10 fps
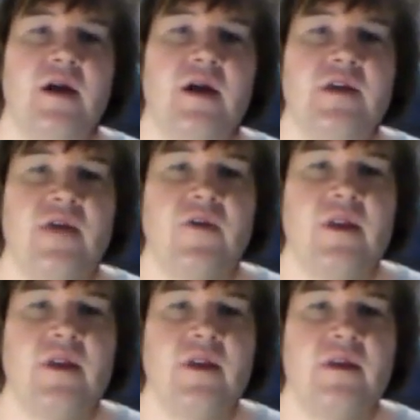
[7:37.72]

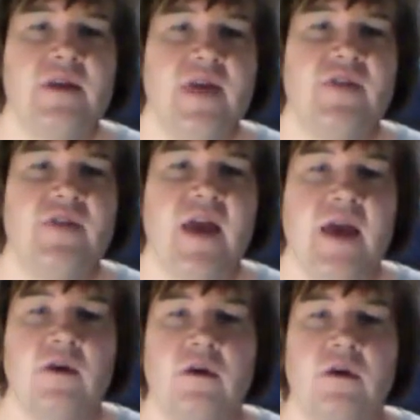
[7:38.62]
David
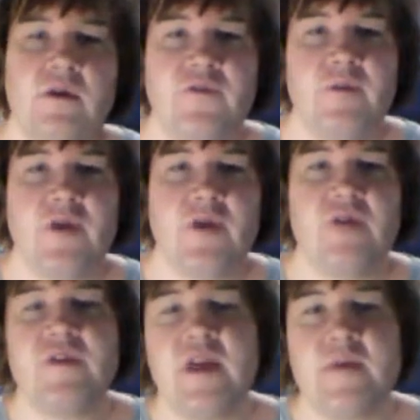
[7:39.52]
Engel, if I'm
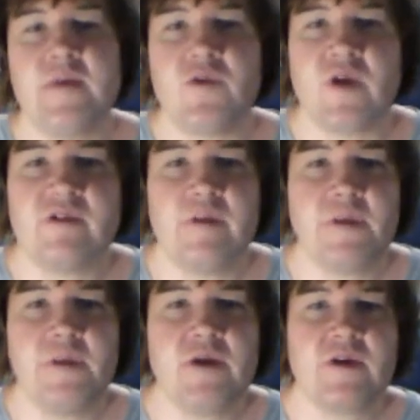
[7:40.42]
pronouncing the names correctly,
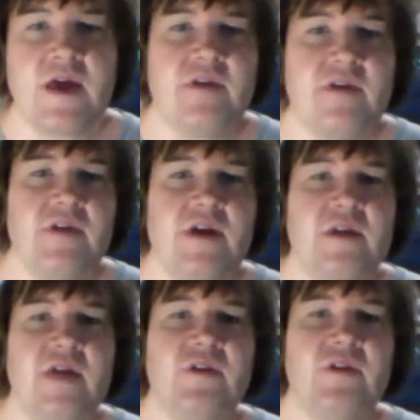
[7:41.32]
Peter Casey,
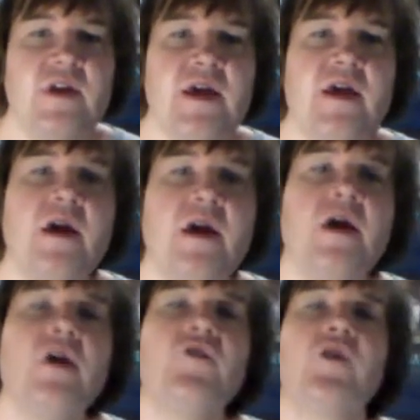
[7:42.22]
and David Lee.
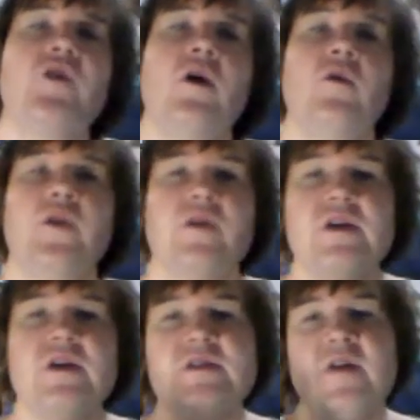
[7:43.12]
So there
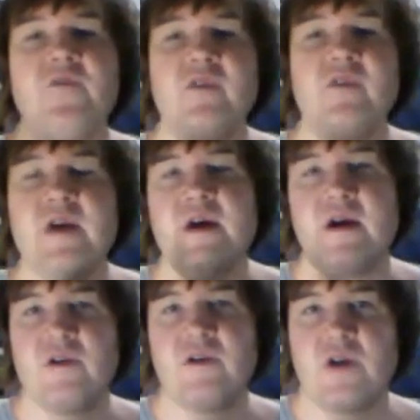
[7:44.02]
is definitely
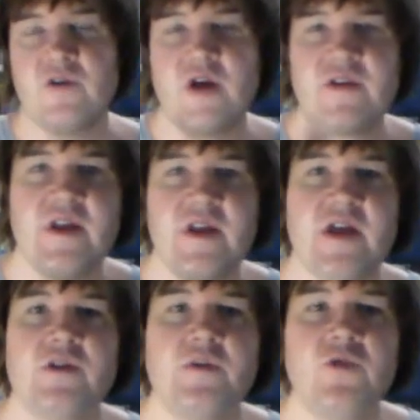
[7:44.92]
a cross
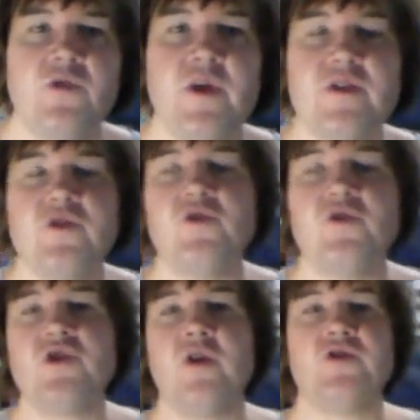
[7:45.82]
connection between the two
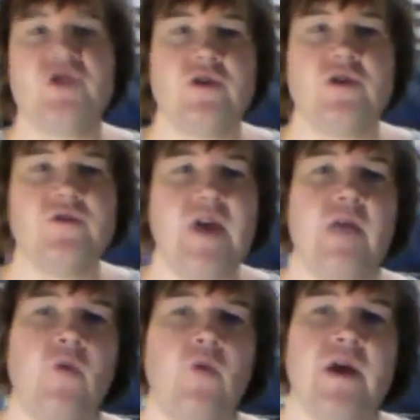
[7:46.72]
shows, Cheers
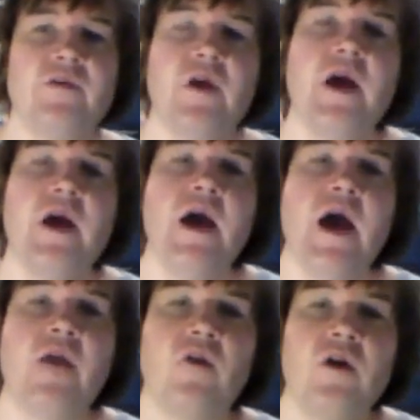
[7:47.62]
and Wings.
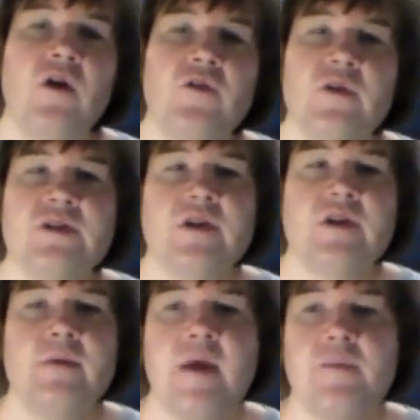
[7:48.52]
And there also is
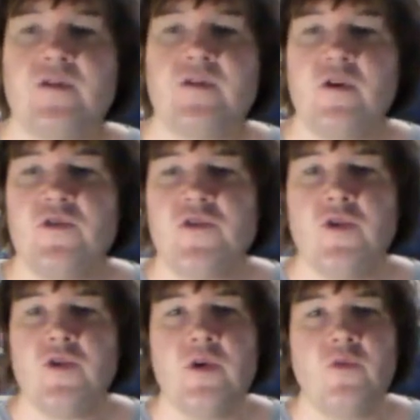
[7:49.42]
some episodes
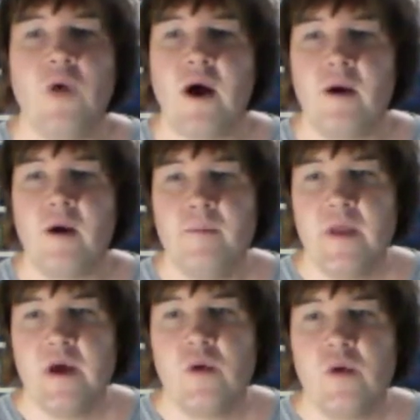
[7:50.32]
too as well,
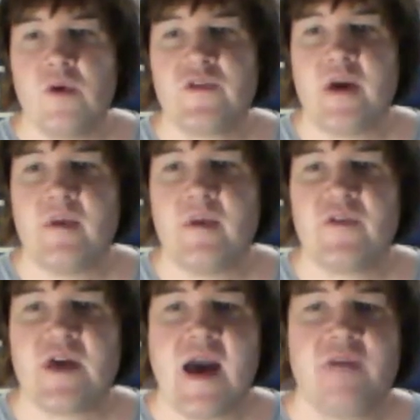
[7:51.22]
where some of
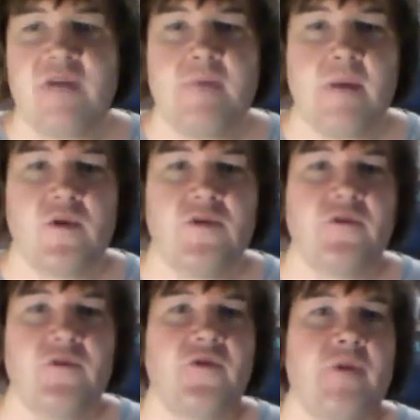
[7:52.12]
the cast
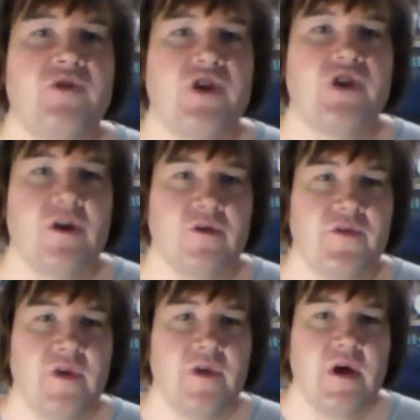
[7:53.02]
members from
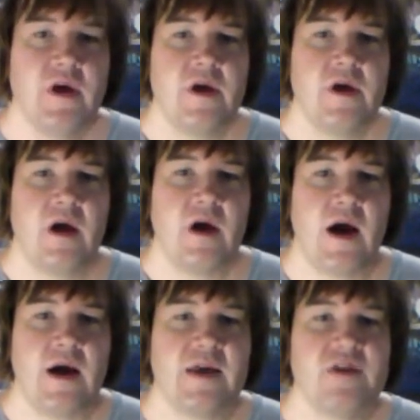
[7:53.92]
Cheers
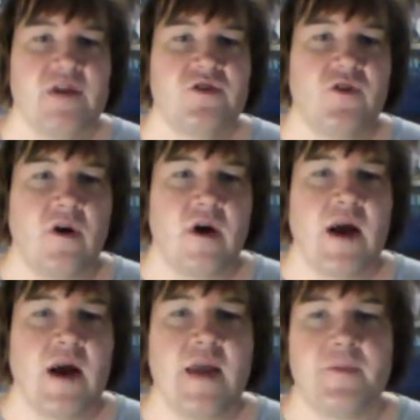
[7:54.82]
guest star
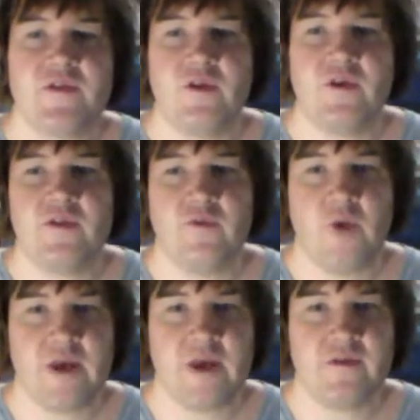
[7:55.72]
on episodes of
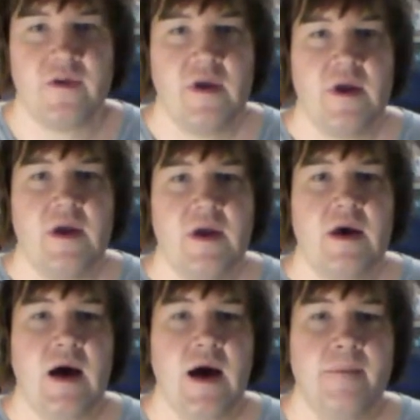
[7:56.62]
Wings.
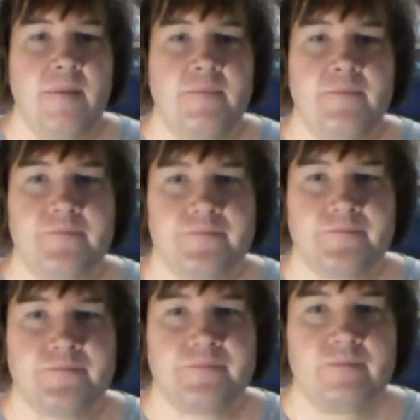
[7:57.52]
For
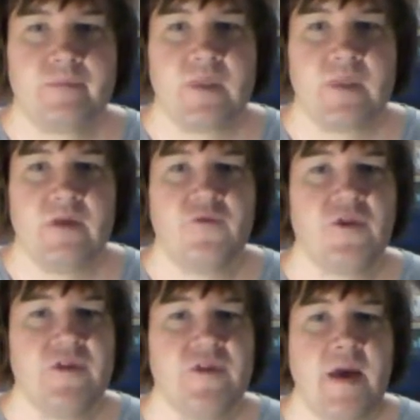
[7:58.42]

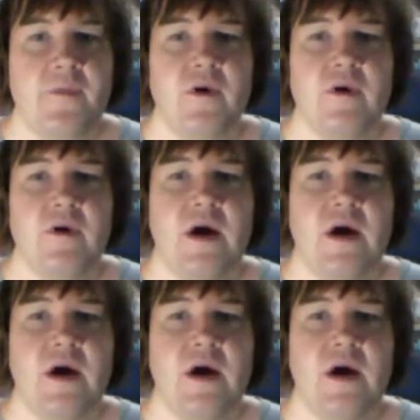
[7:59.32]
example,